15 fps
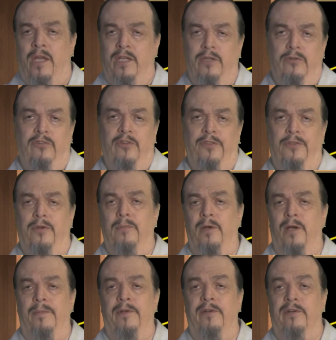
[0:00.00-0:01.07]
He used a
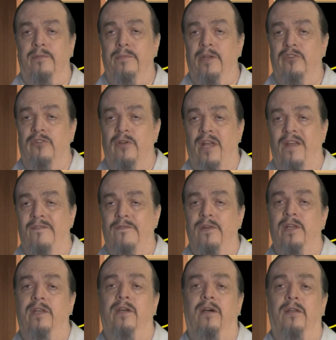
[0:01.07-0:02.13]
thermometer to measure
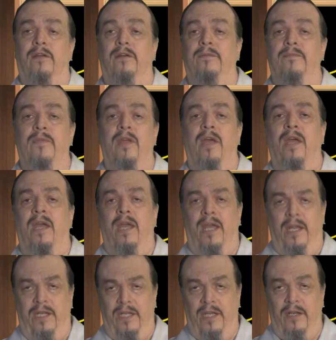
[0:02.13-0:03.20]
every color,
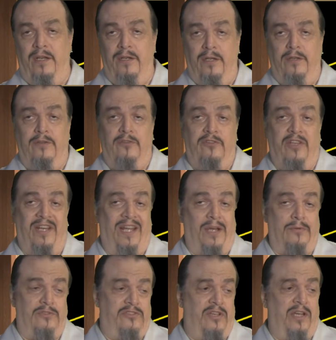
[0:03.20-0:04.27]
and he had another set
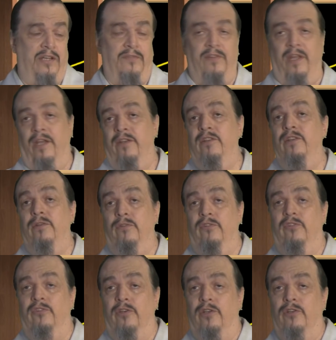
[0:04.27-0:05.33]
outside of that to
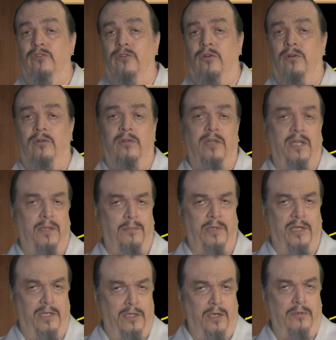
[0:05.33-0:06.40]
use as a control.
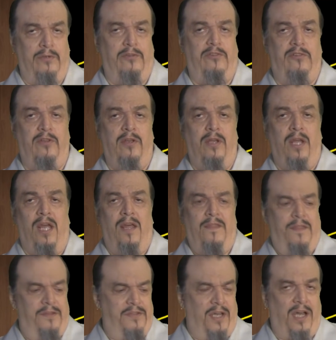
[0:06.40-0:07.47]
But he noticed
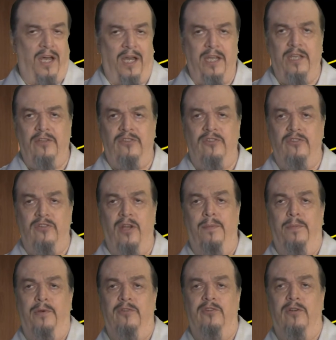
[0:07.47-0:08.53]
that the highest
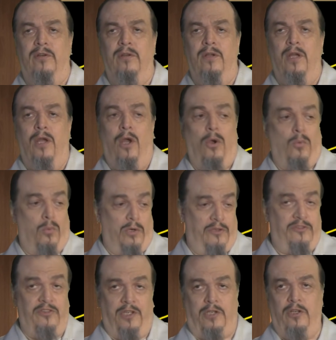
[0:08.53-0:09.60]
temperature
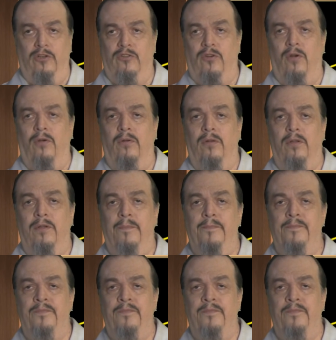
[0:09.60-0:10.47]
was the control.